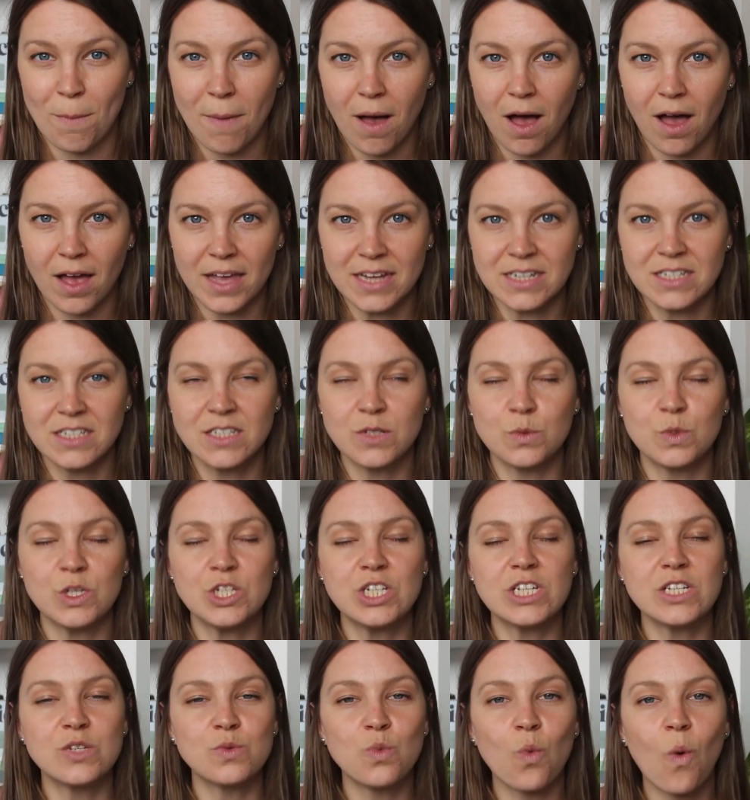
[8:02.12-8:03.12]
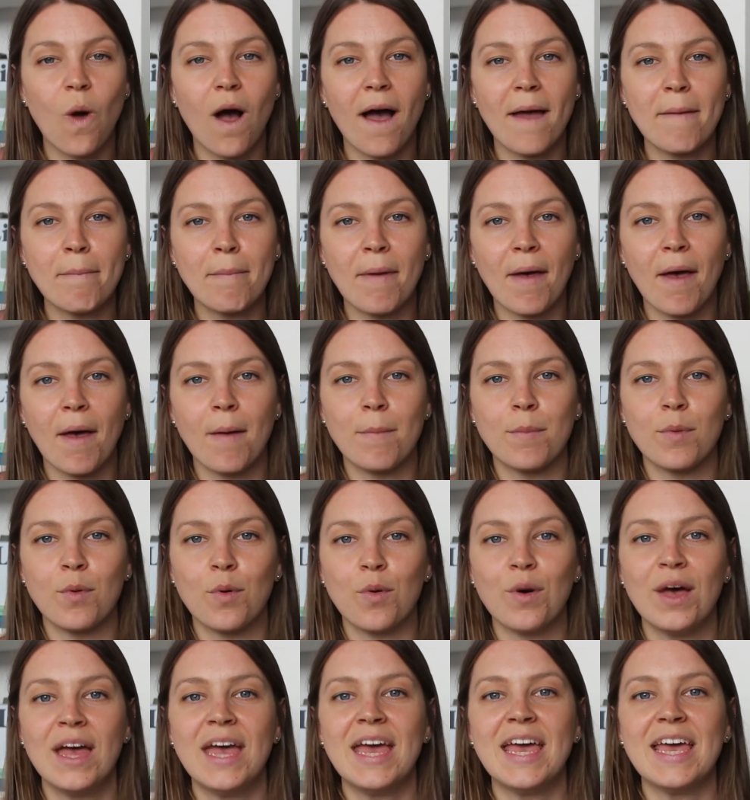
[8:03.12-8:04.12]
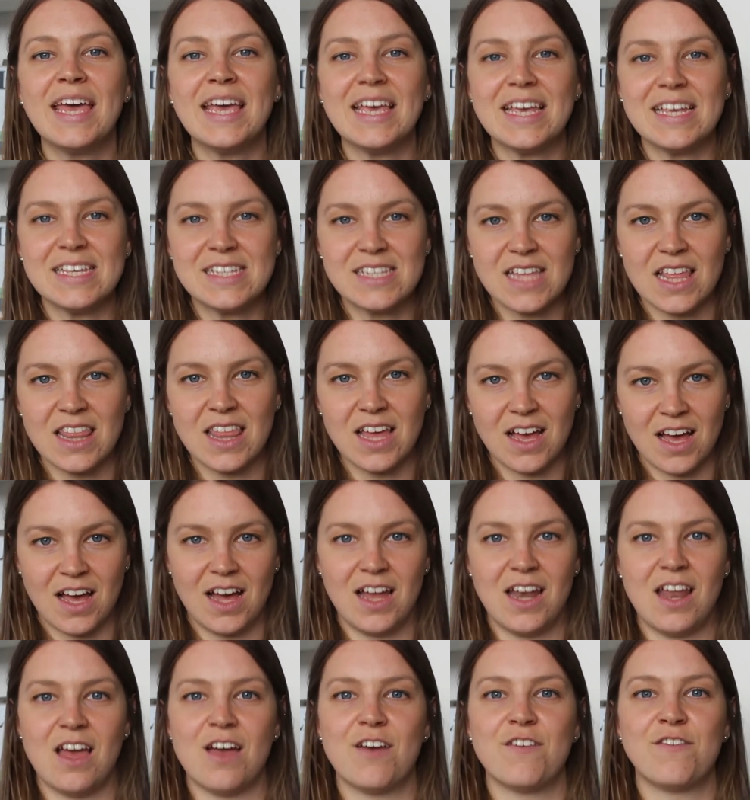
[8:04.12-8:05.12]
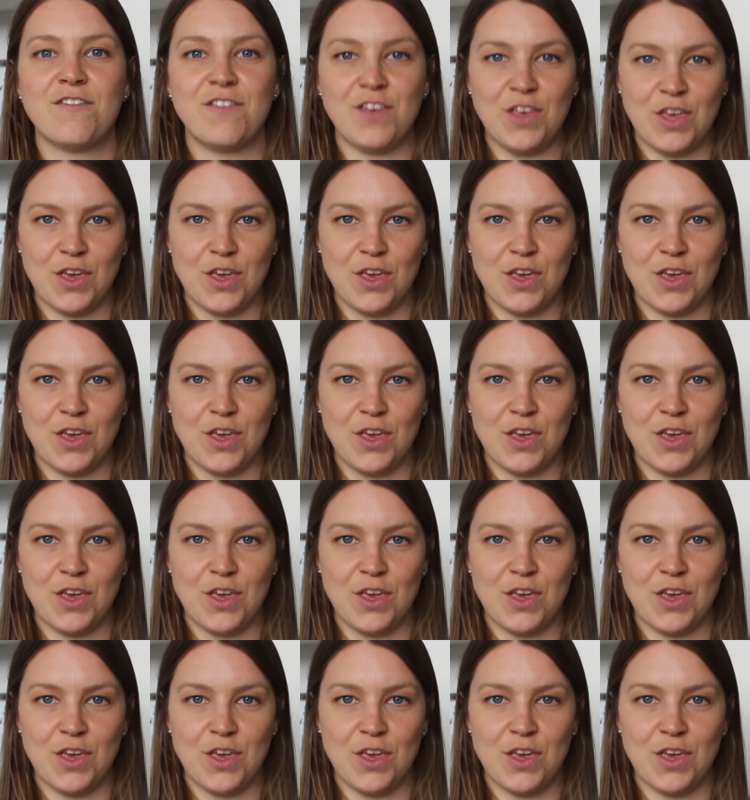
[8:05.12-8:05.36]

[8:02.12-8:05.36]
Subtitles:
mind, which is why purple is the colour for